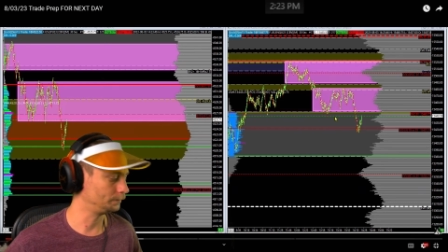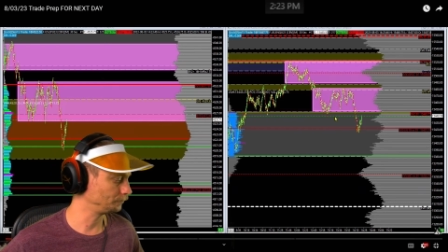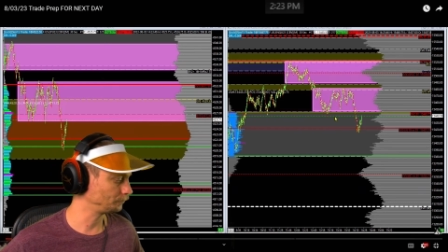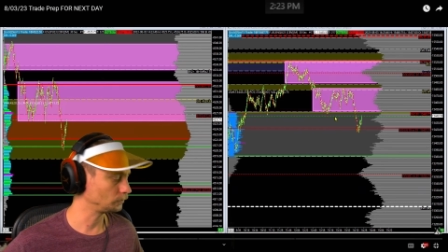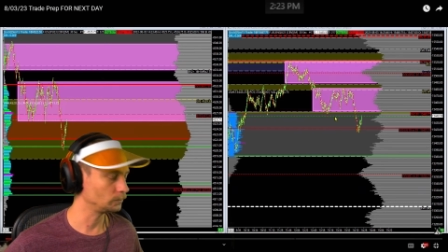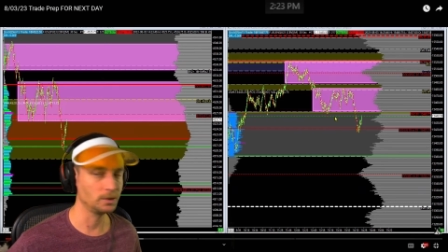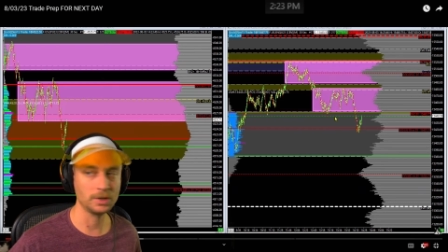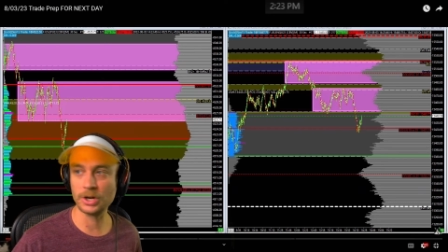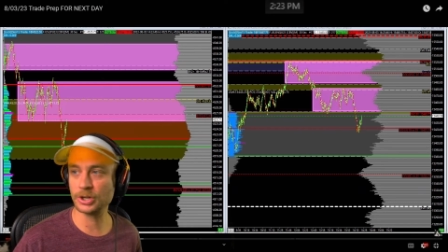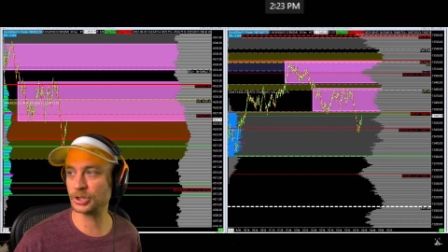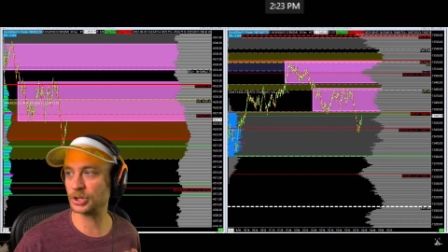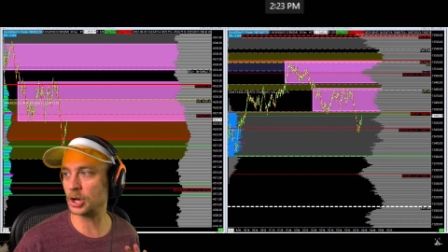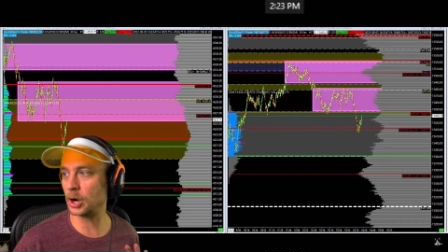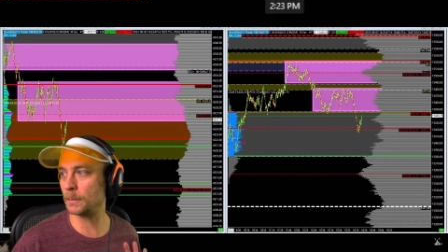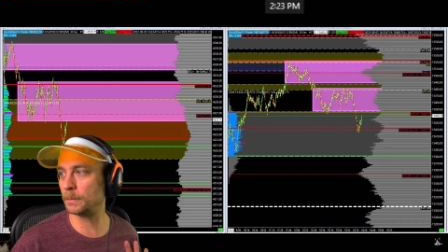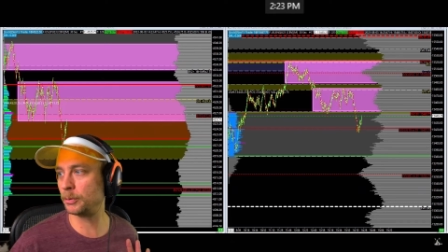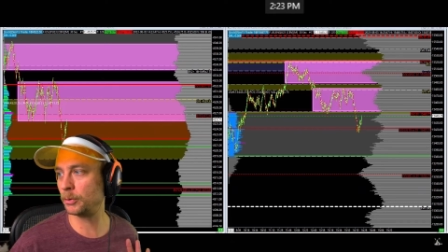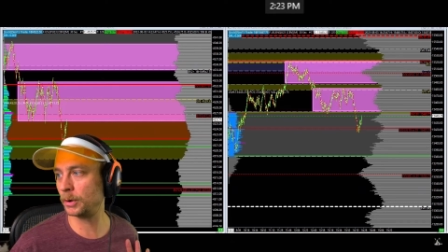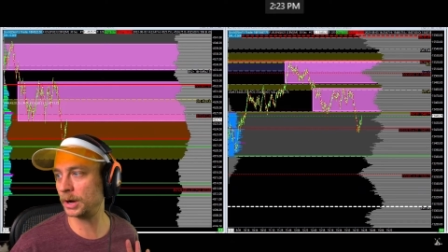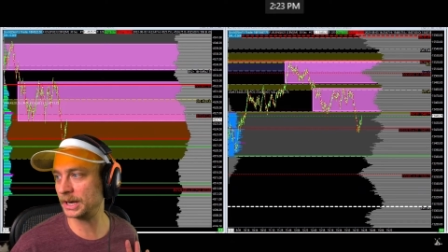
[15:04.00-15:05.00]
There's no
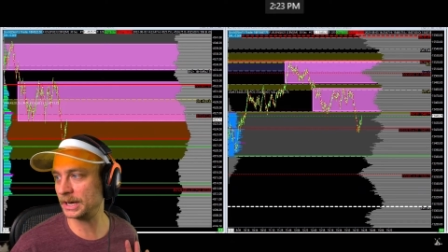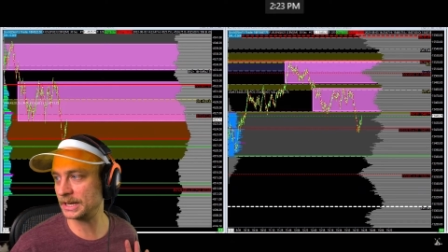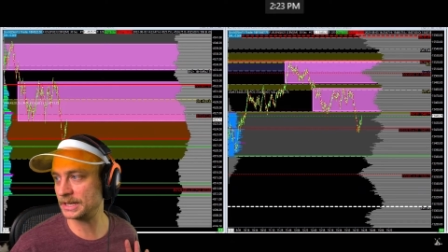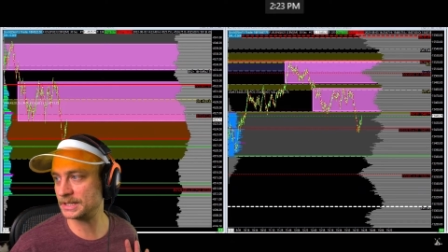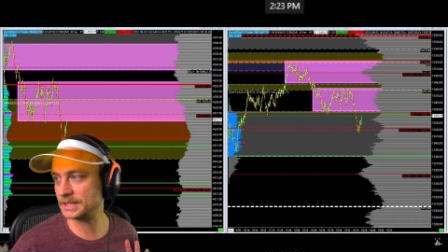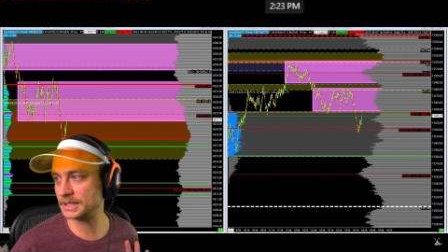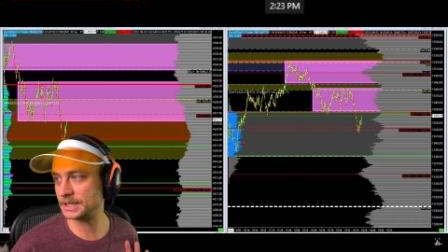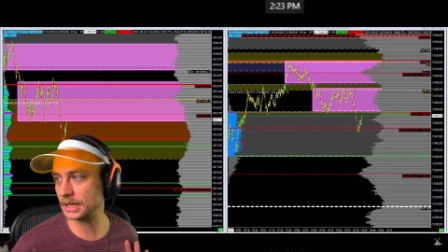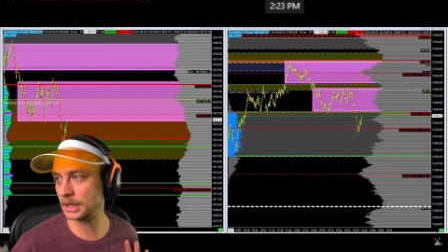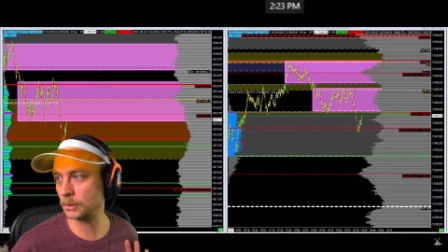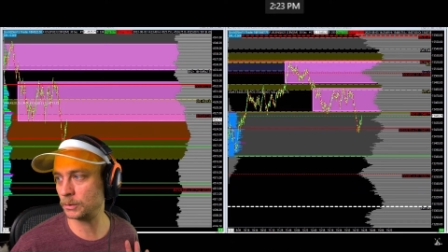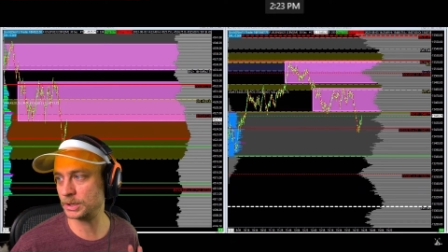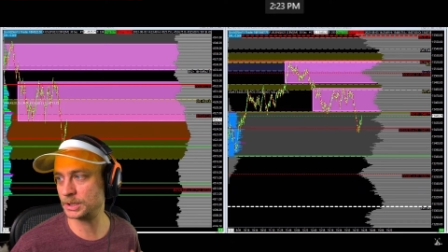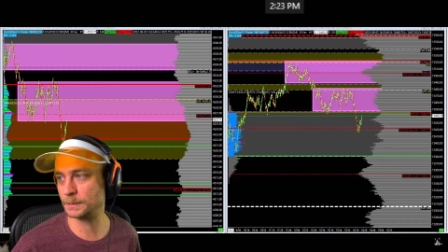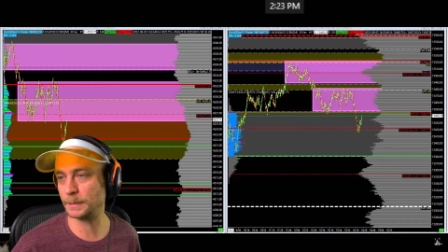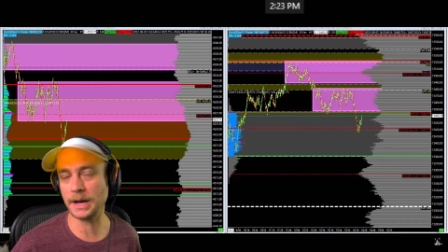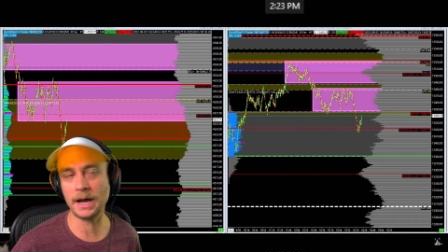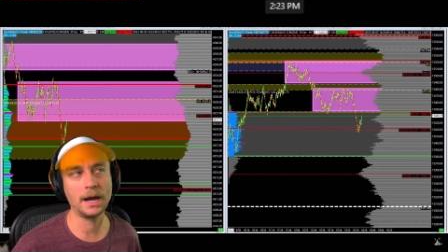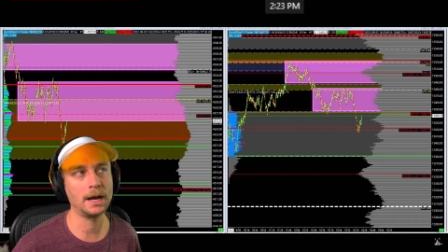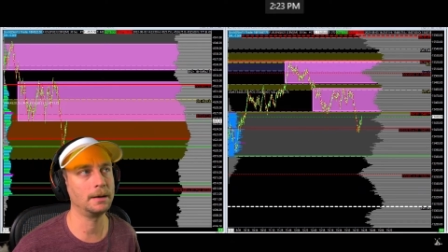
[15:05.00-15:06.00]
point in seeing what's
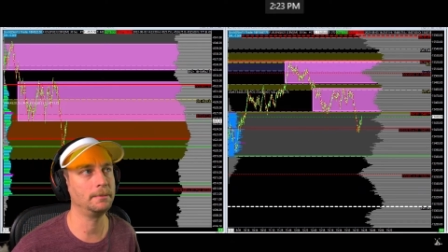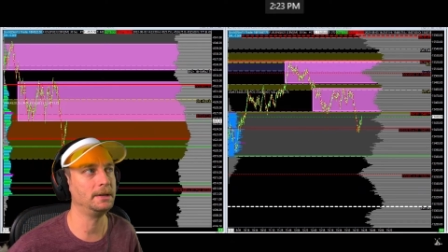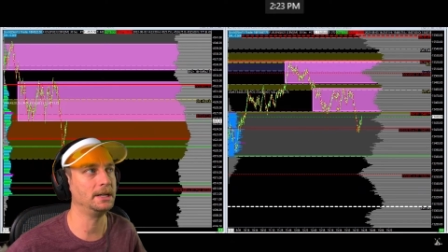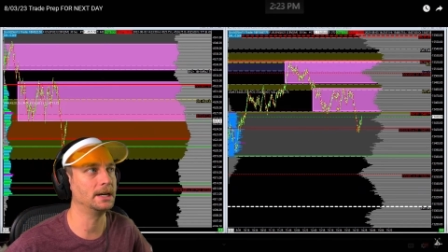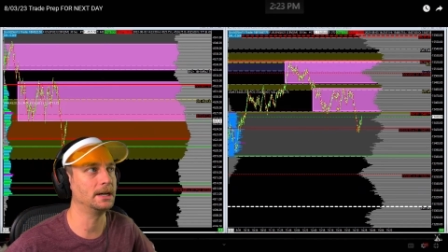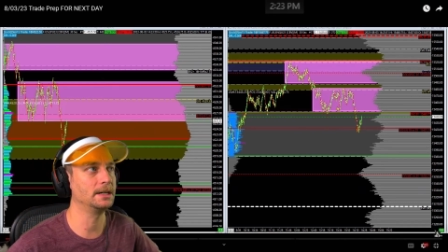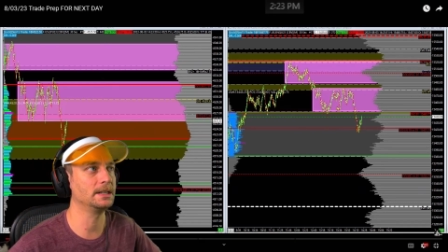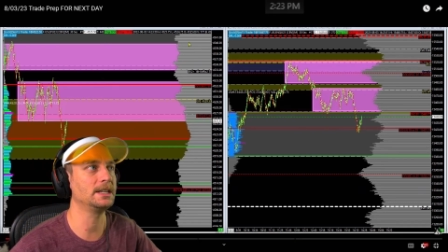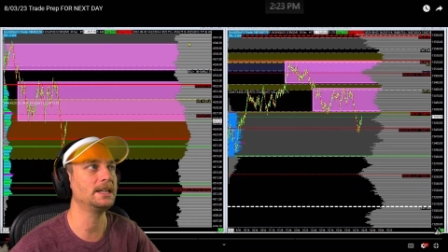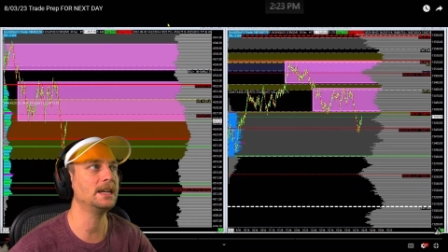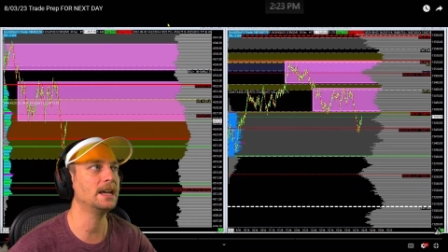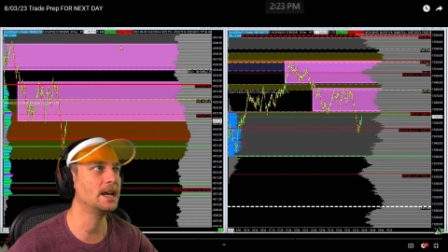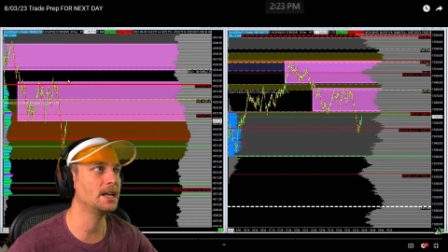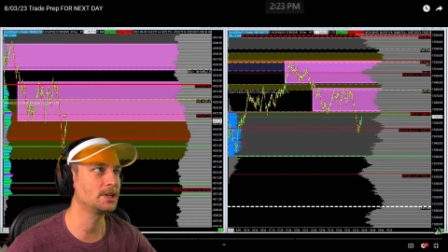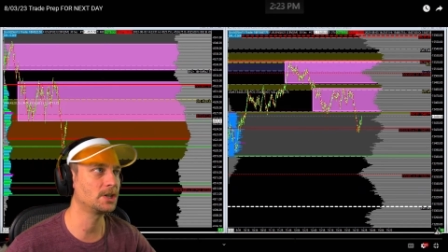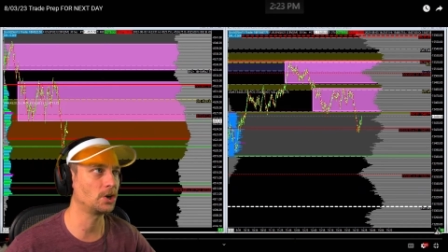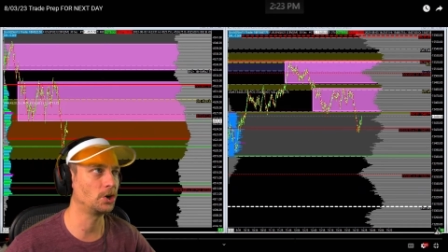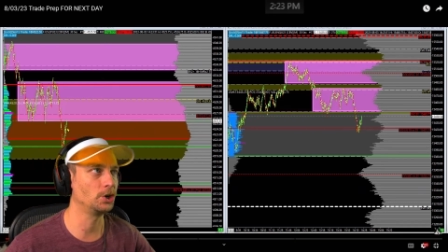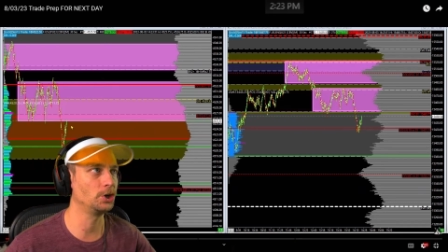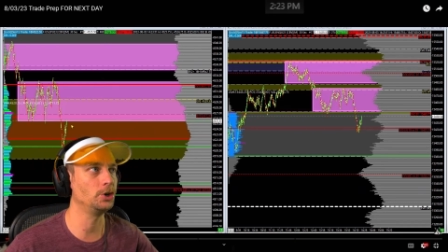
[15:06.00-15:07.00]
behind me on
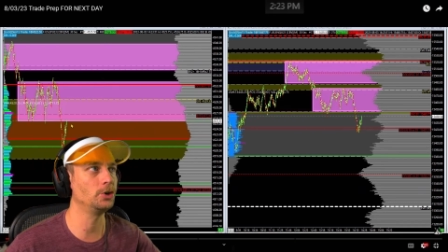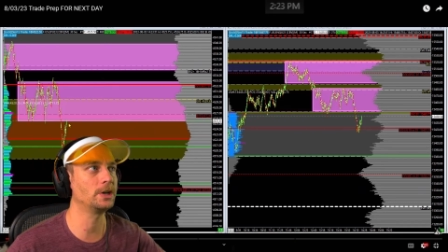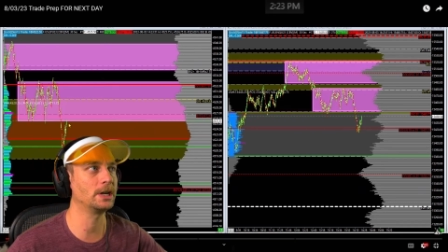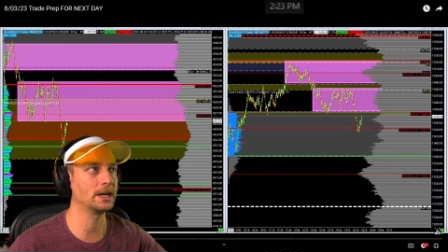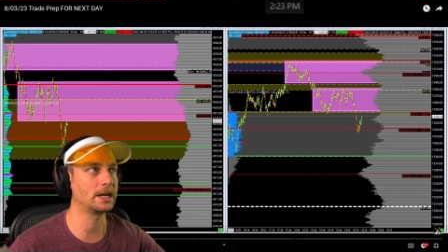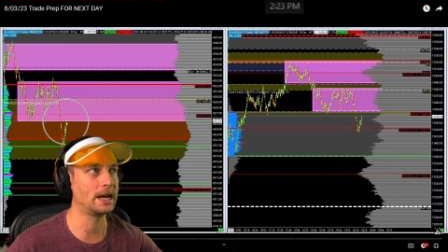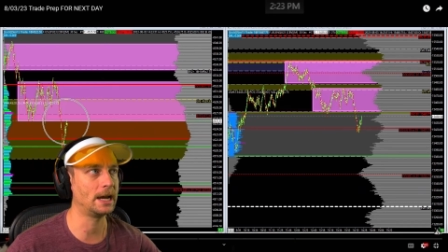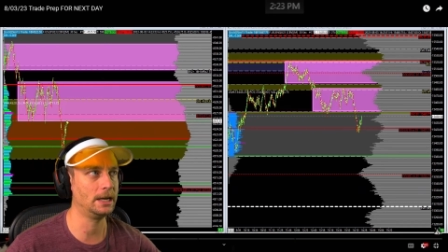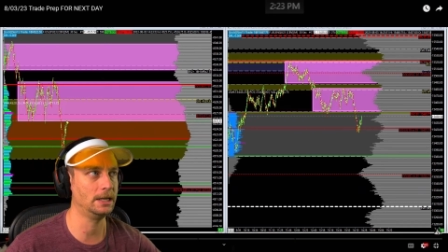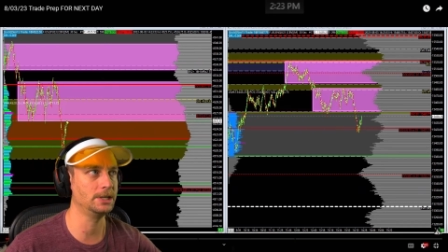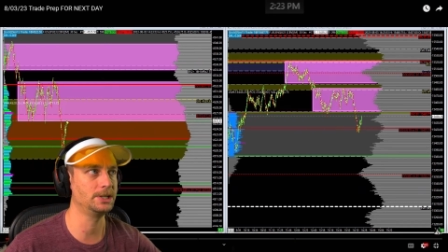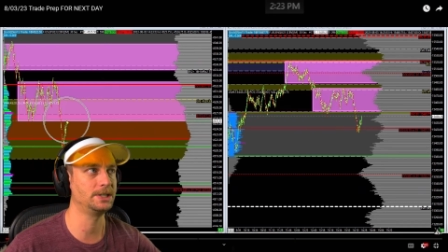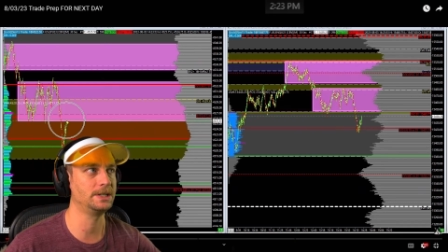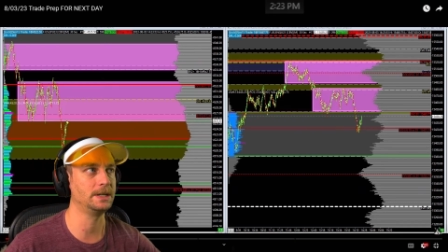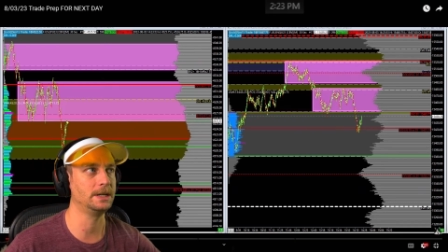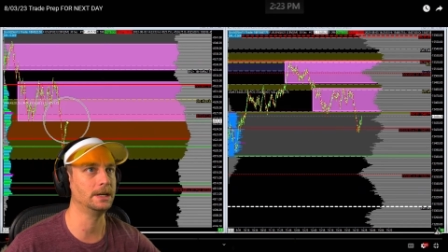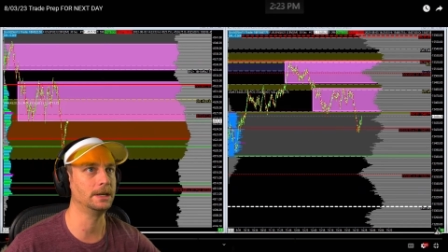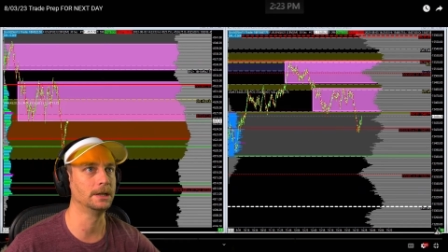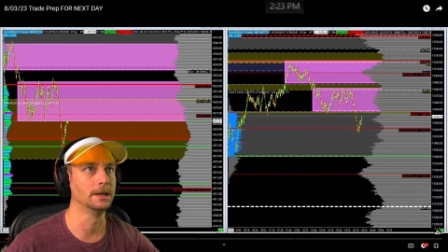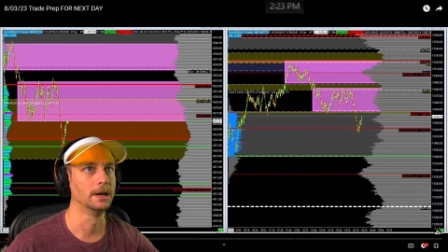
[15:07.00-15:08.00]
ES, or you can kind of
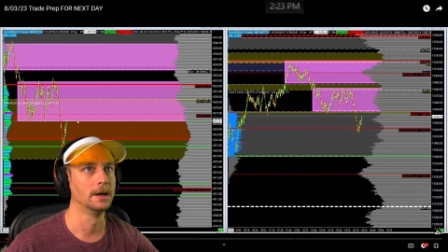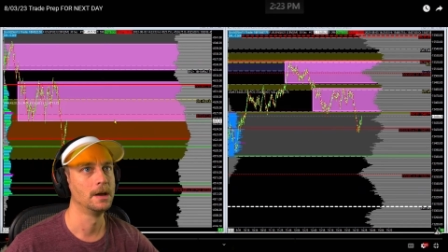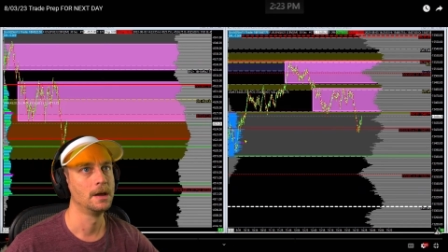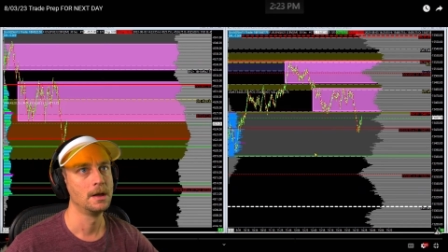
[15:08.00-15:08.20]
see it.